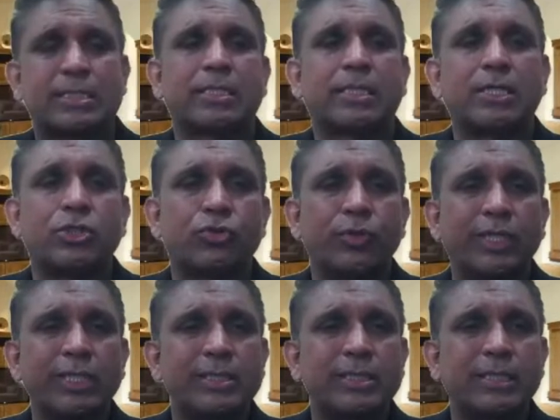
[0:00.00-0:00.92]

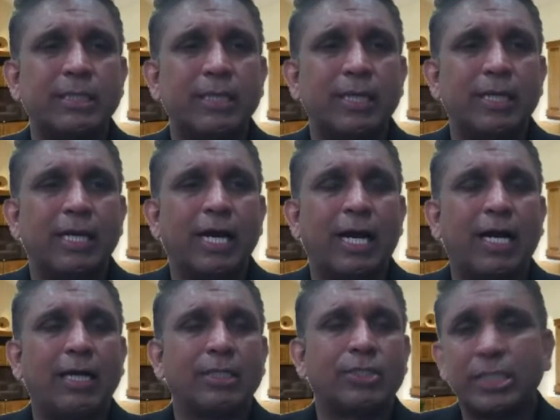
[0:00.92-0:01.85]
countries,
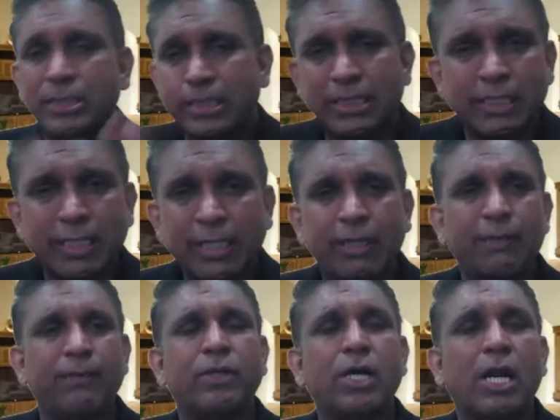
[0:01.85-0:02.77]
just in
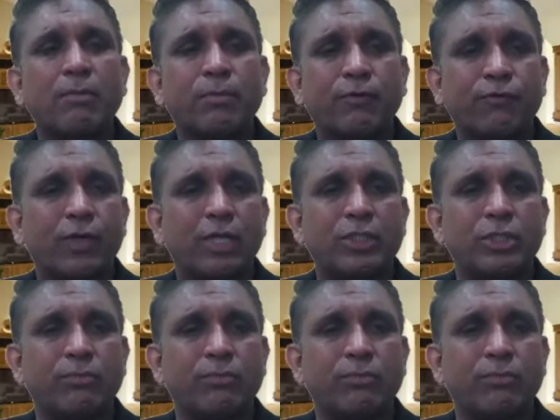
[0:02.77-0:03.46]
the garb of religion.